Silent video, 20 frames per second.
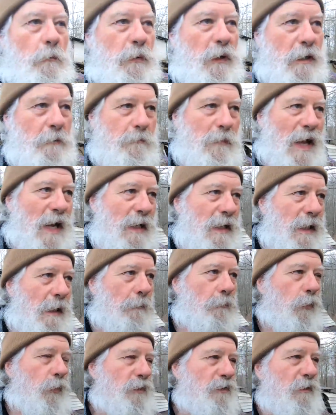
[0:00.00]
pick back
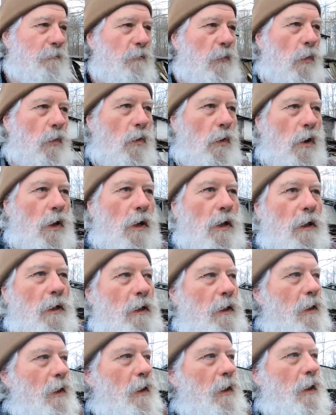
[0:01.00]
up with some more
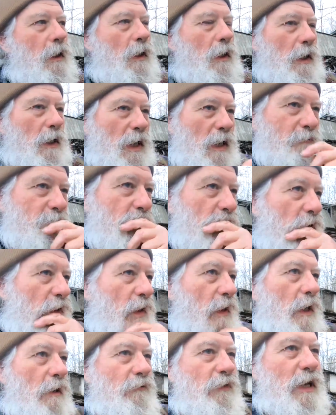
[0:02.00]

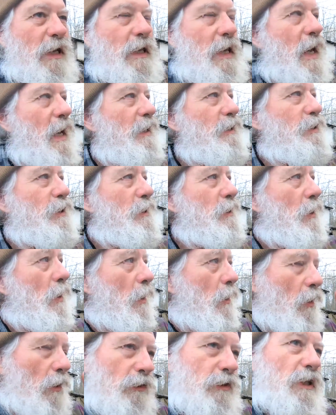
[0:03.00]
after vacation
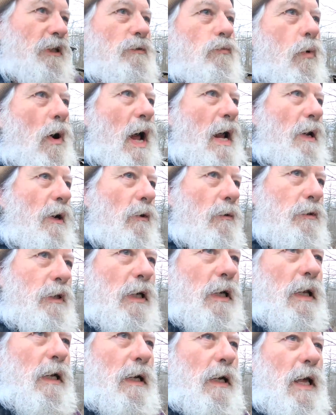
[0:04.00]
on these white oaks.
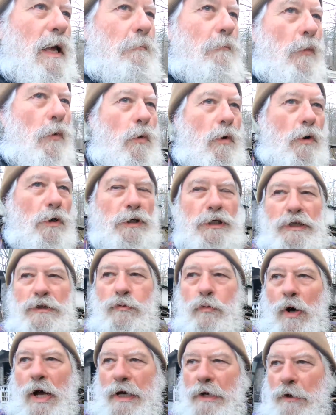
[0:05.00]
I got a lot more on
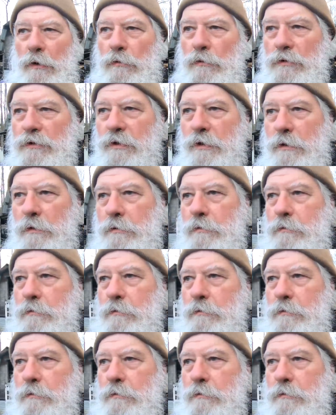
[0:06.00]
these white oaks.